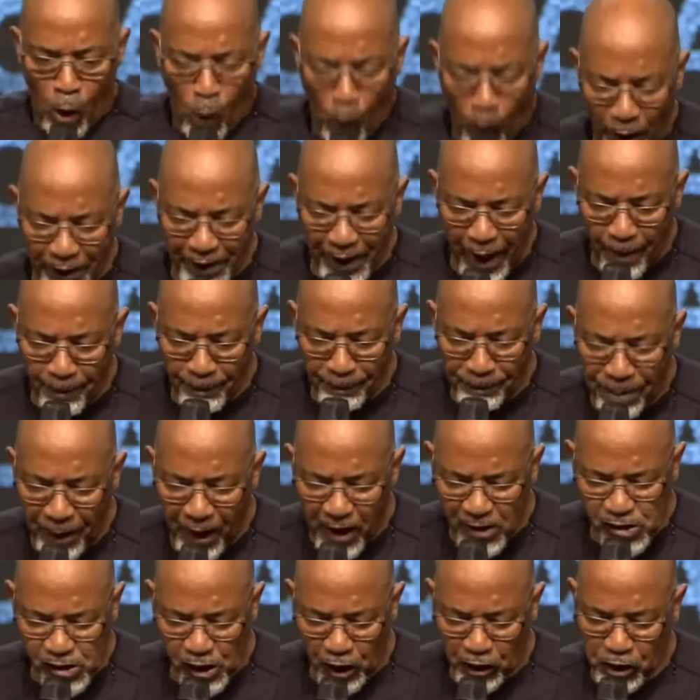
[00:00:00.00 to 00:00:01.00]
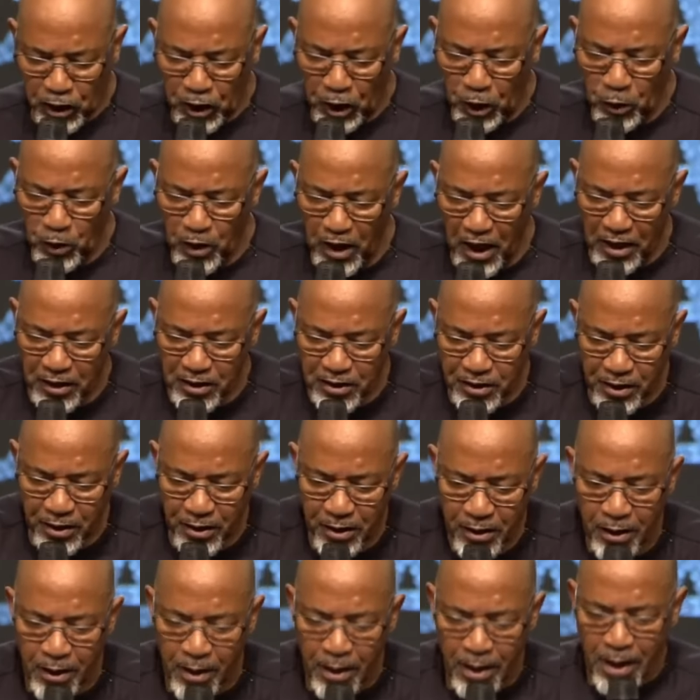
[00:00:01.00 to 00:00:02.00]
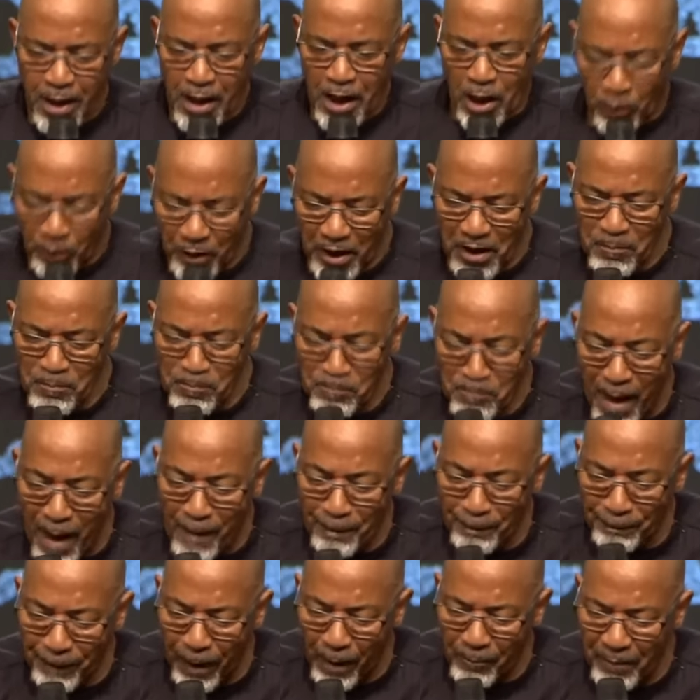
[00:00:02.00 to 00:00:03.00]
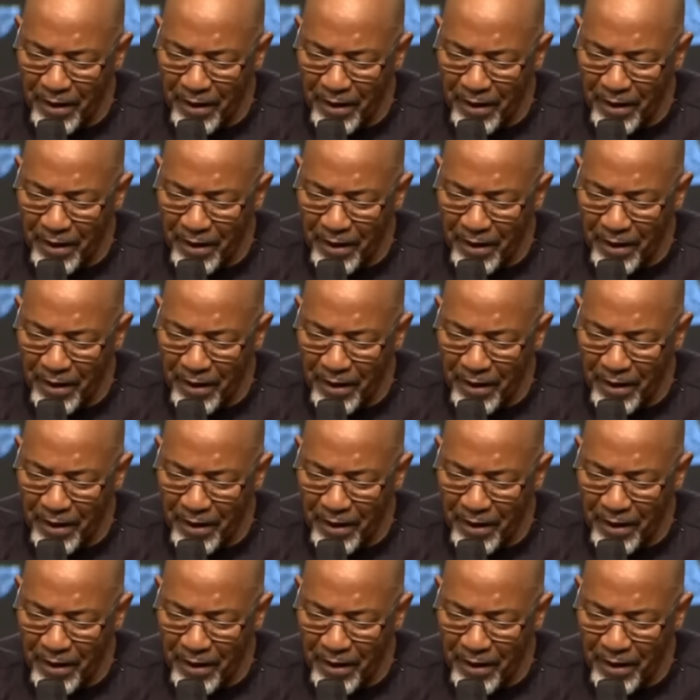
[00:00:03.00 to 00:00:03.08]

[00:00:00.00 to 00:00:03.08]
when I'm persecuted. Remember